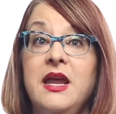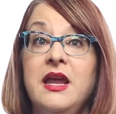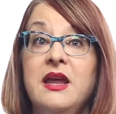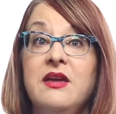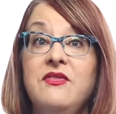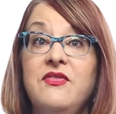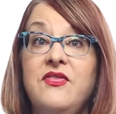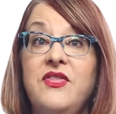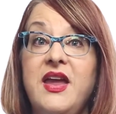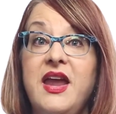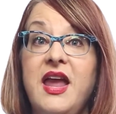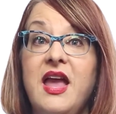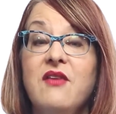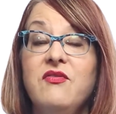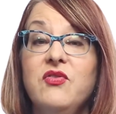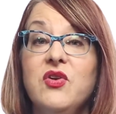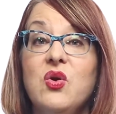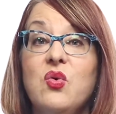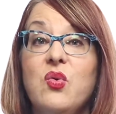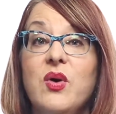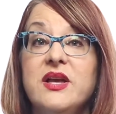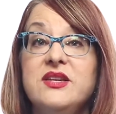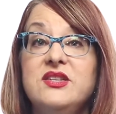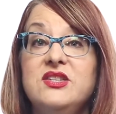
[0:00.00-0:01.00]
If they have
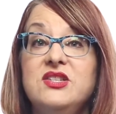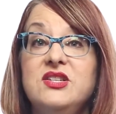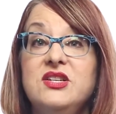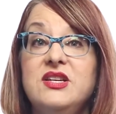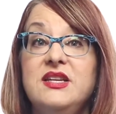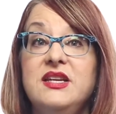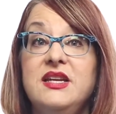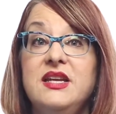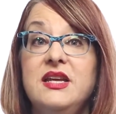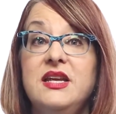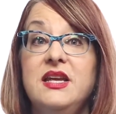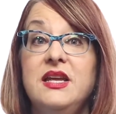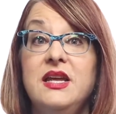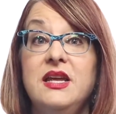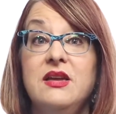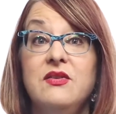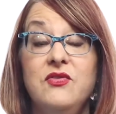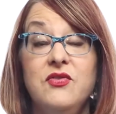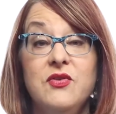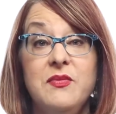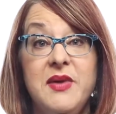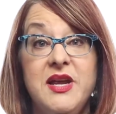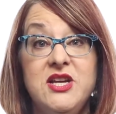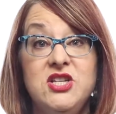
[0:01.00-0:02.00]
requested
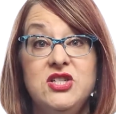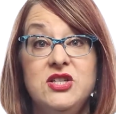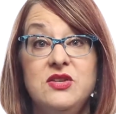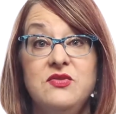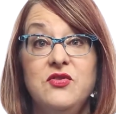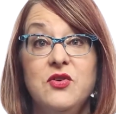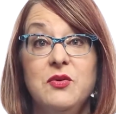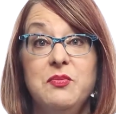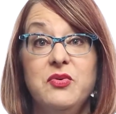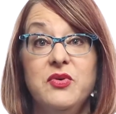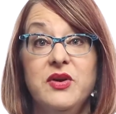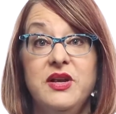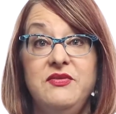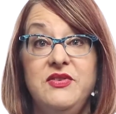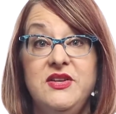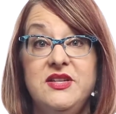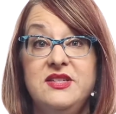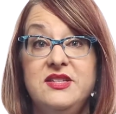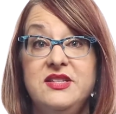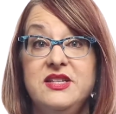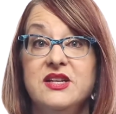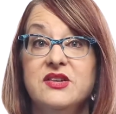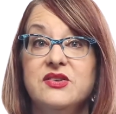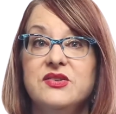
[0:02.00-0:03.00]
information for
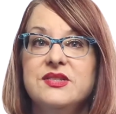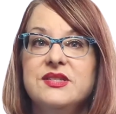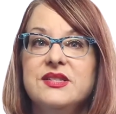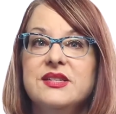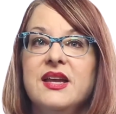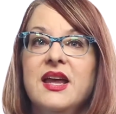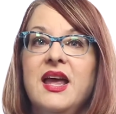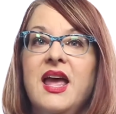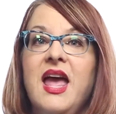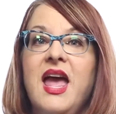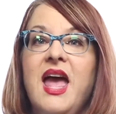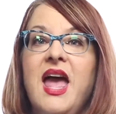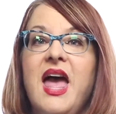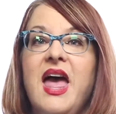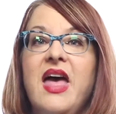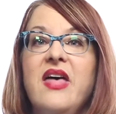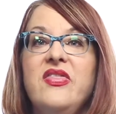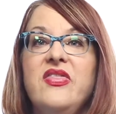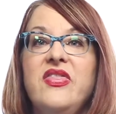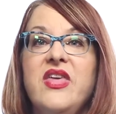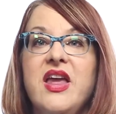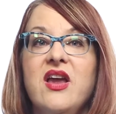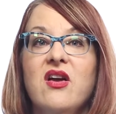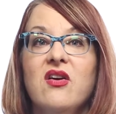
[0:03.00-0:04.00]
previous years,
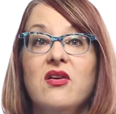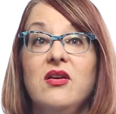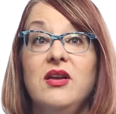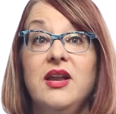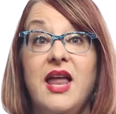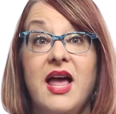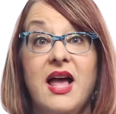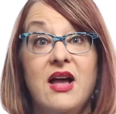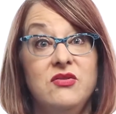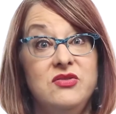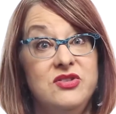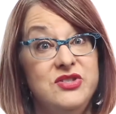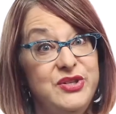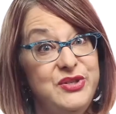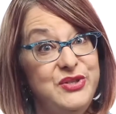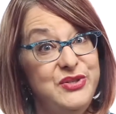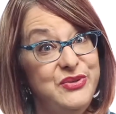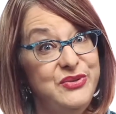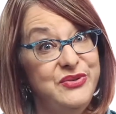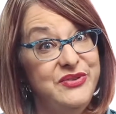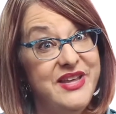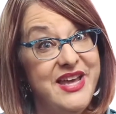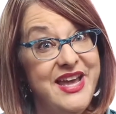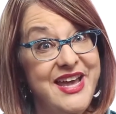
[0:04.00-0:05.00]
and they are allowed to
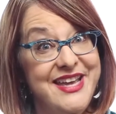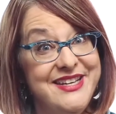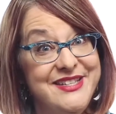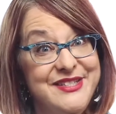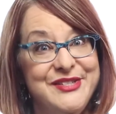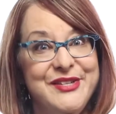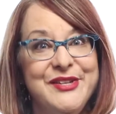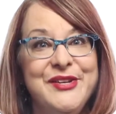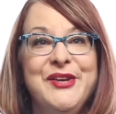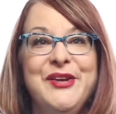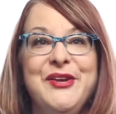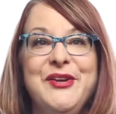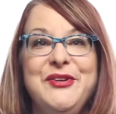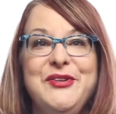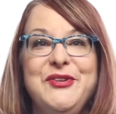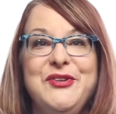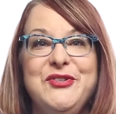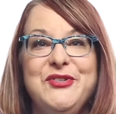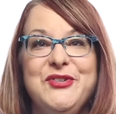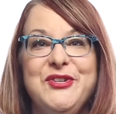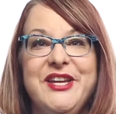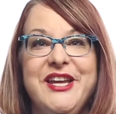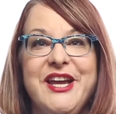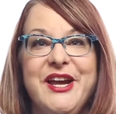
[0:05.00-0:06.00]
do that,
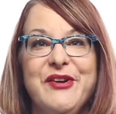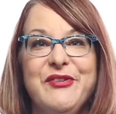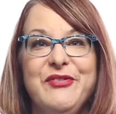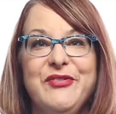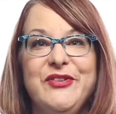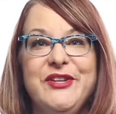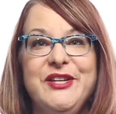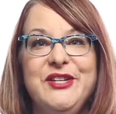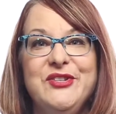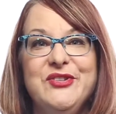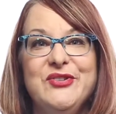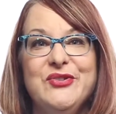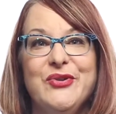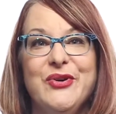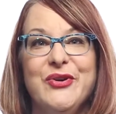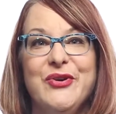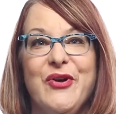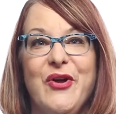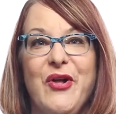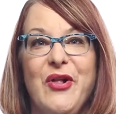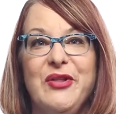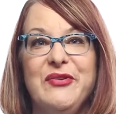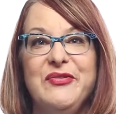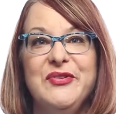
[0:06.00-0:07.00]
you should carefully
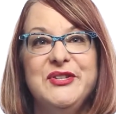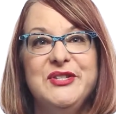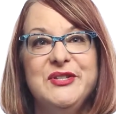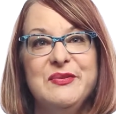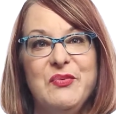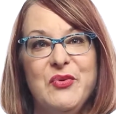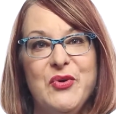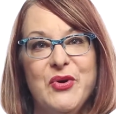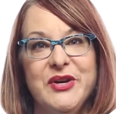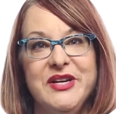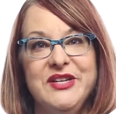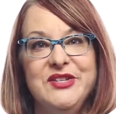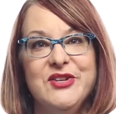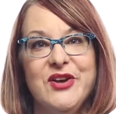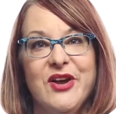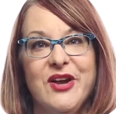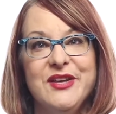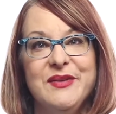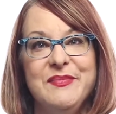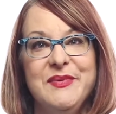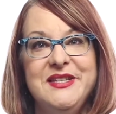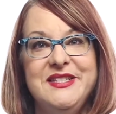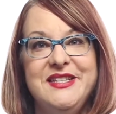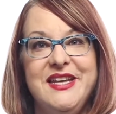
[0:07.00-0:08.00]
sort all of the supporting
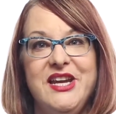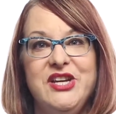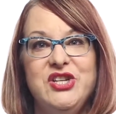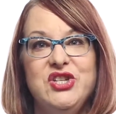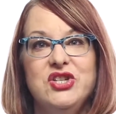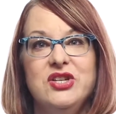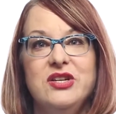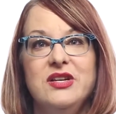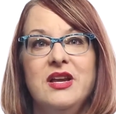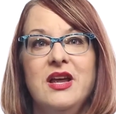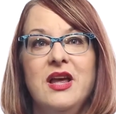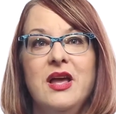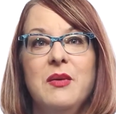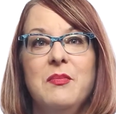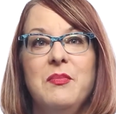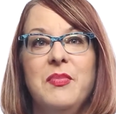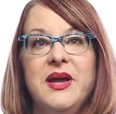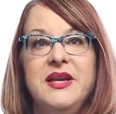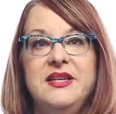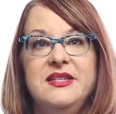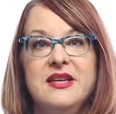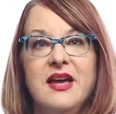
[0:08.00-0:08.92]
documentation by